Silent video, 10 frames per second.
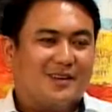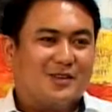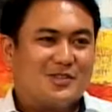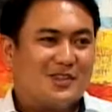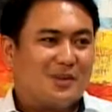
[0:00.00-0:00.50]

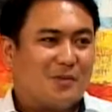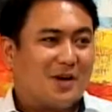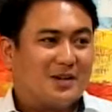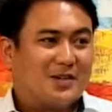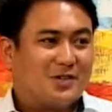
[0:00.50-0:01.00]
consider
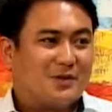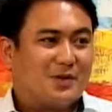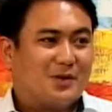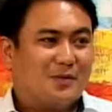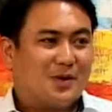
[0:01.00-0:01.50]
partnership or
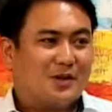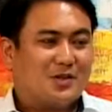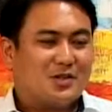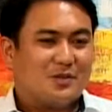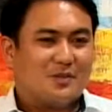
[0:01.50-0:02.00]
doing
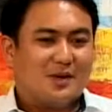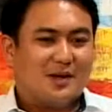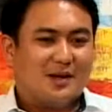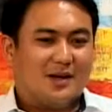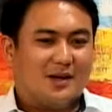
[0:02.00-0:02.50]
partnership
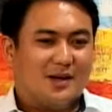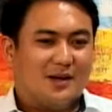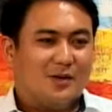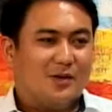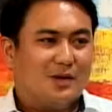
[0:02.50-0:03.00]
uh, in
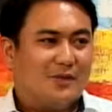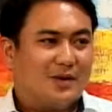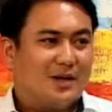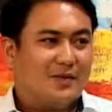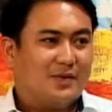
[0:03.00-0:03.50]
a whole
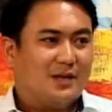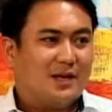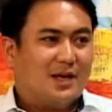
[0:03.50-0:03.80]
different level.